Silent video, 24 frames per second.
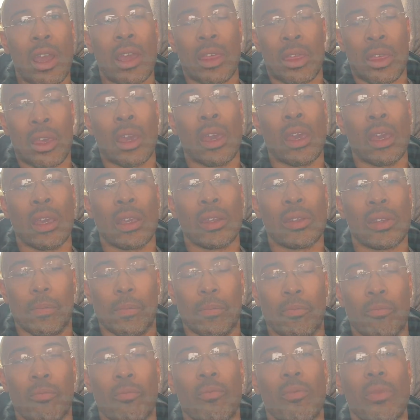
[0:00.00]
things
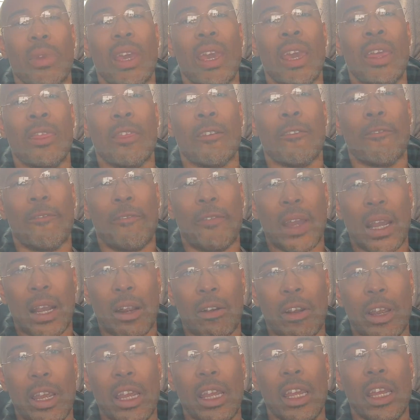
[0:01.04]
in the
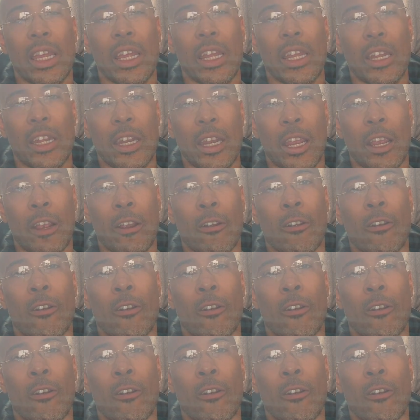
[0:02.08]
very near